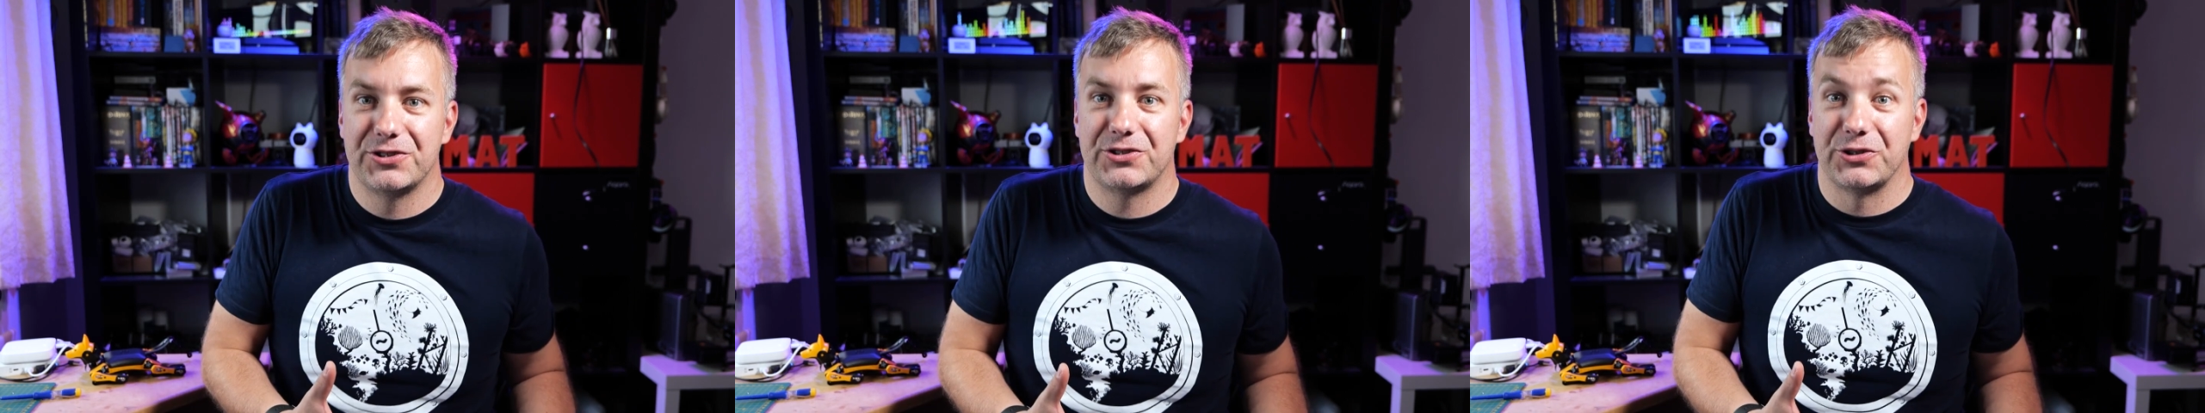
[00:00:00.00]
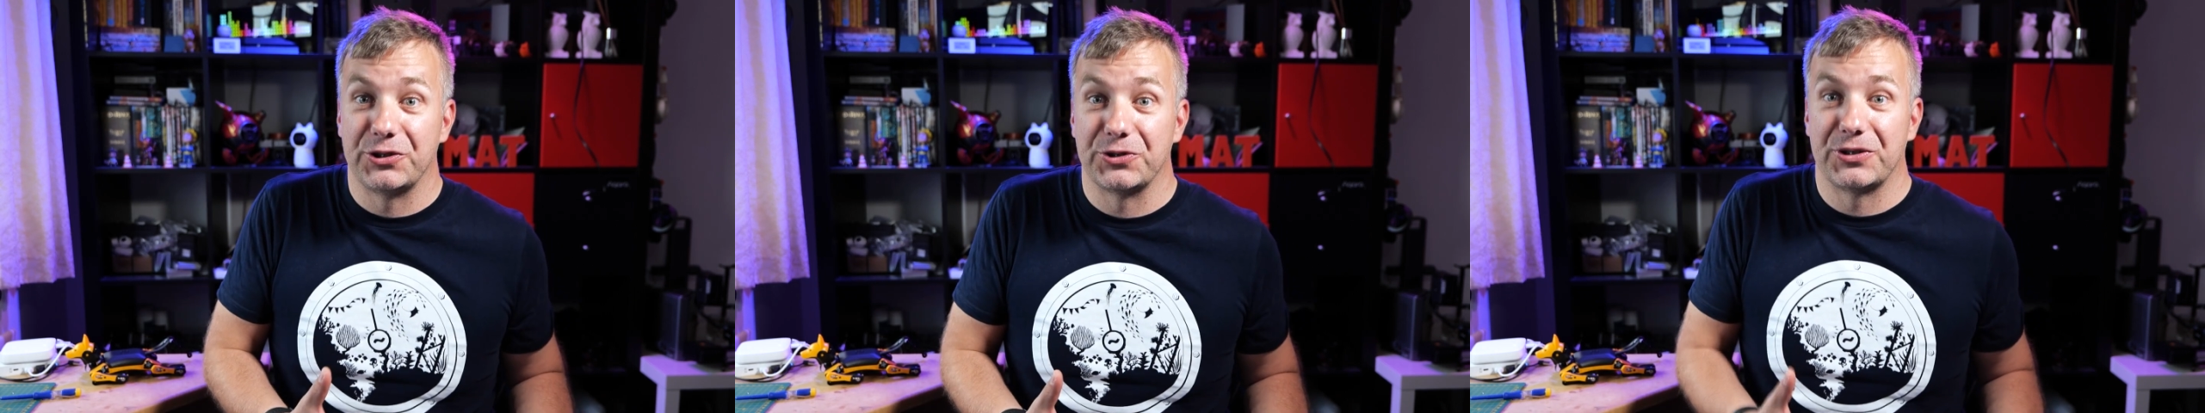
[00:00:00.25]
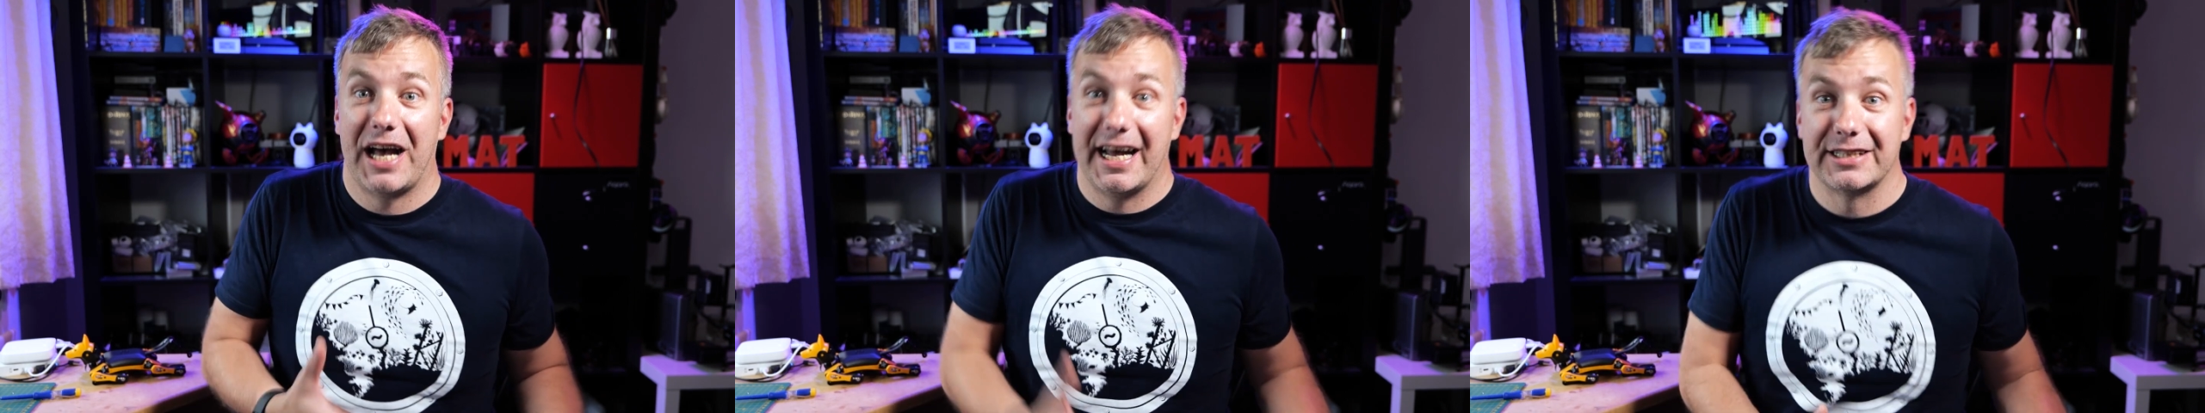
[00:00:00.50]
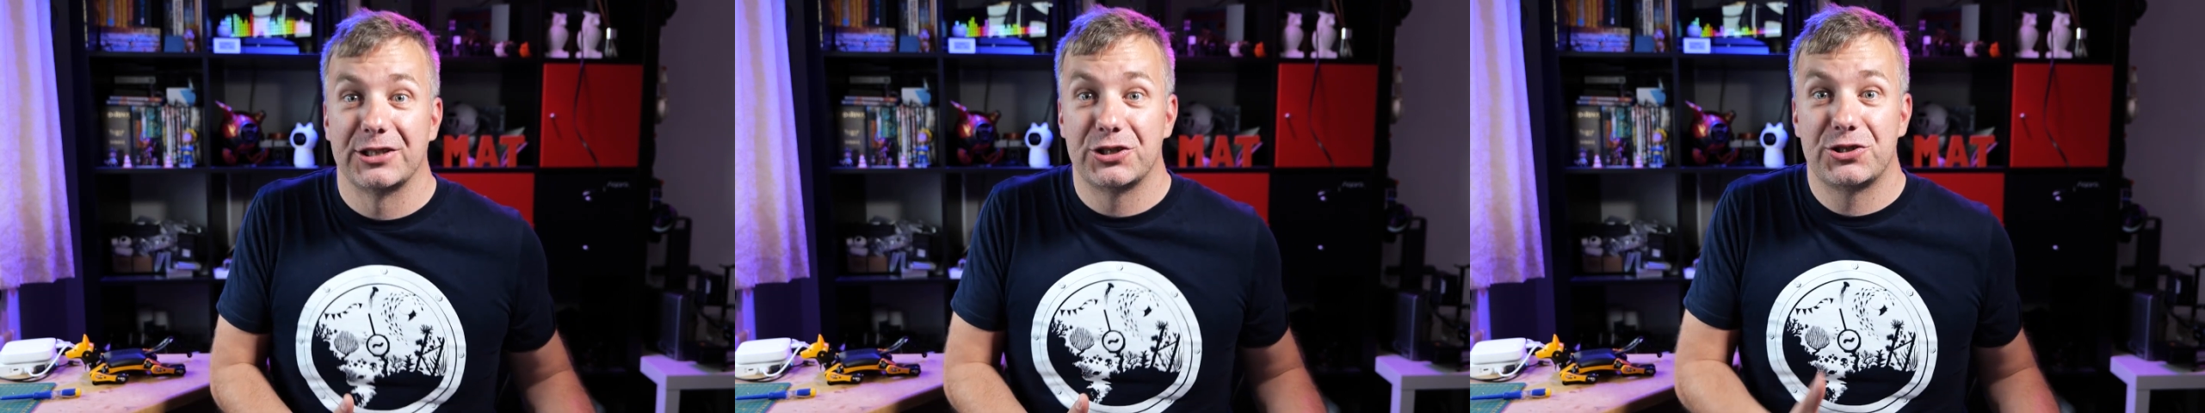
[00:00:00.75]
so you could
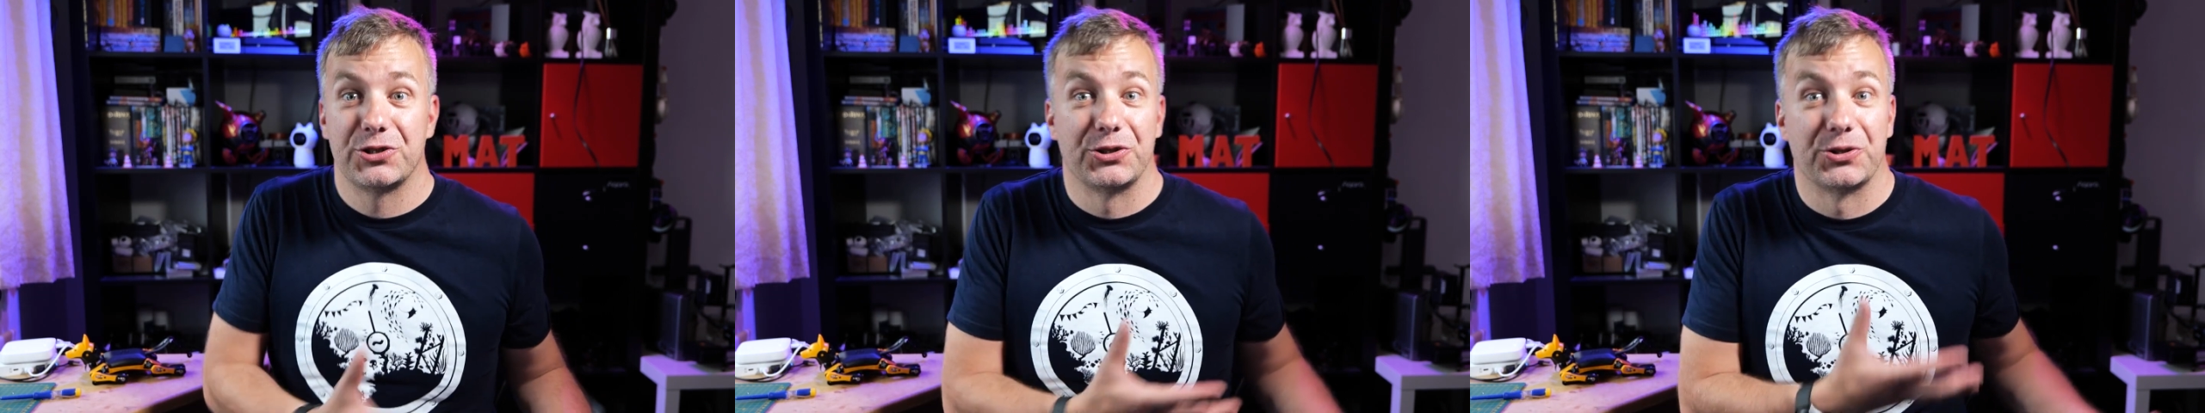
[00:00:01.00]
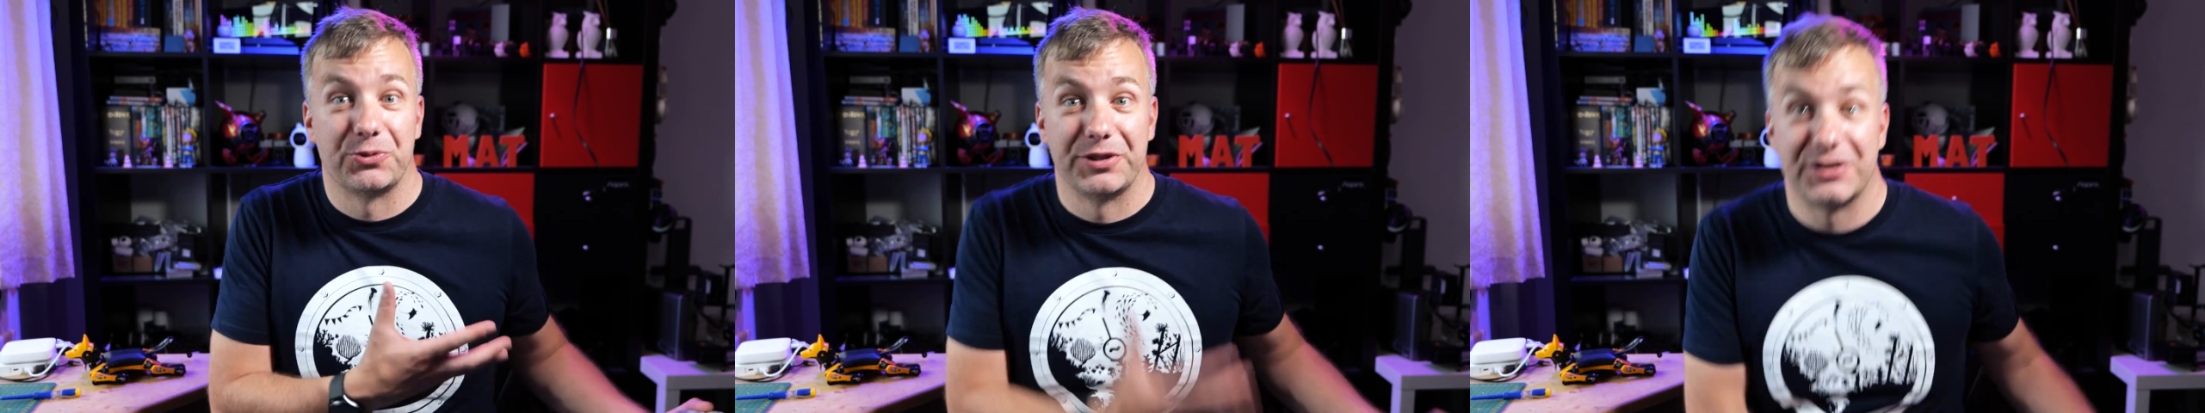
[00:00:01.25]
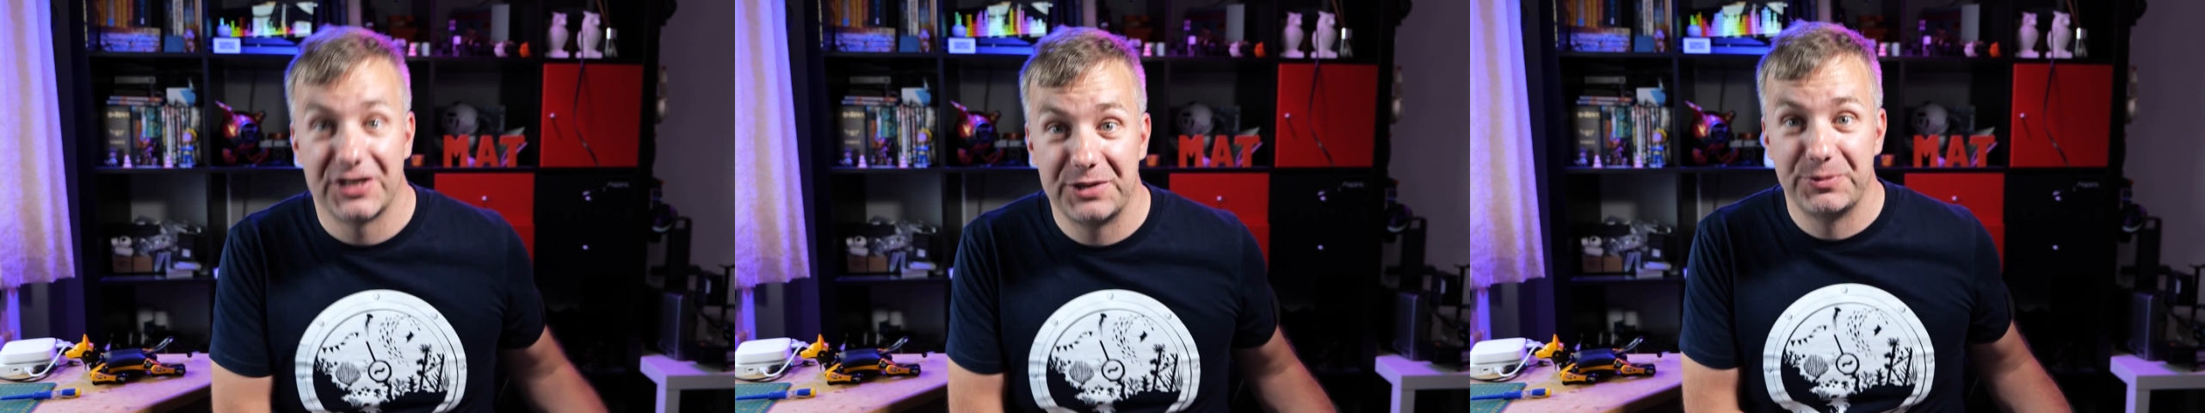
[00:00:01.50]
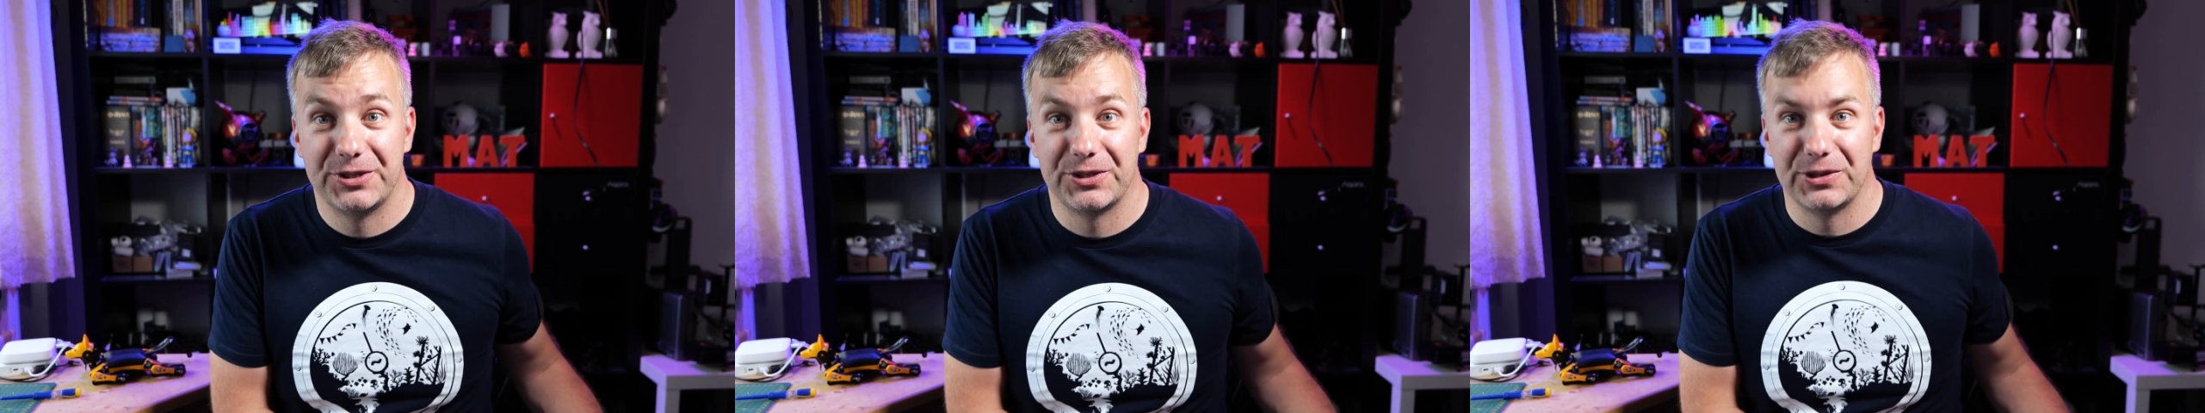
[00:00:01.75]
add it to your
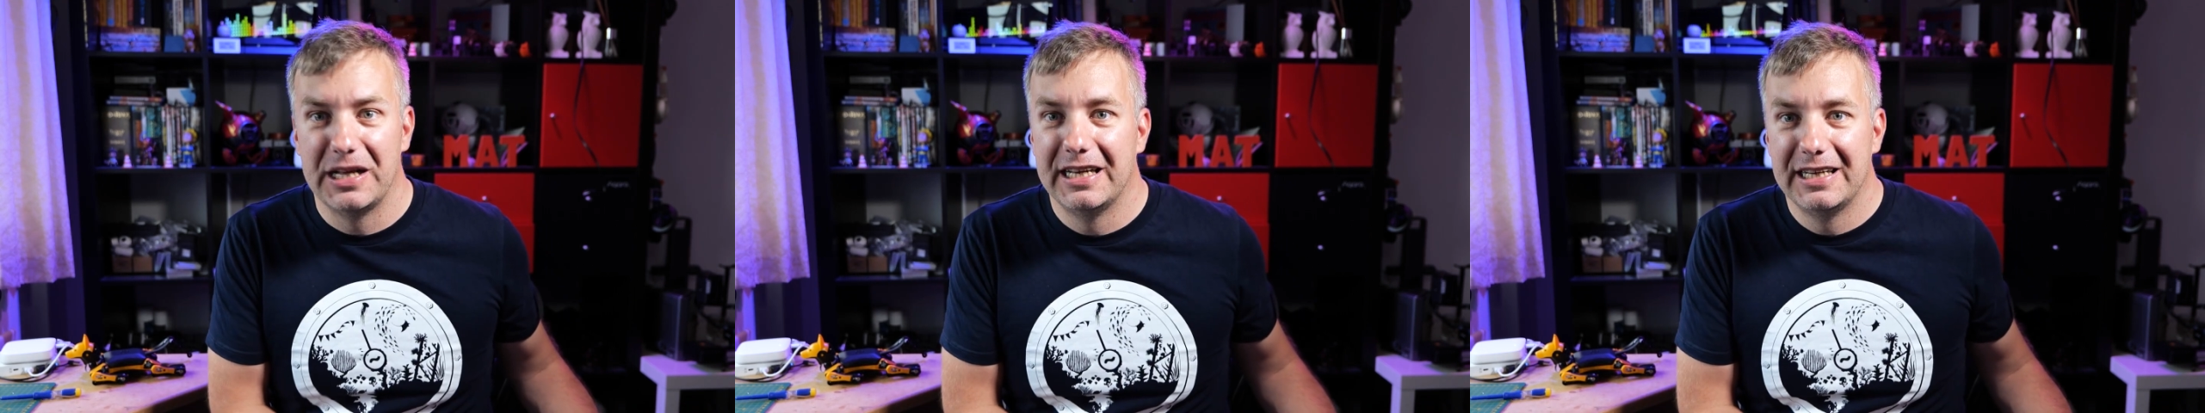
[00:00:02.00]
reTerminal,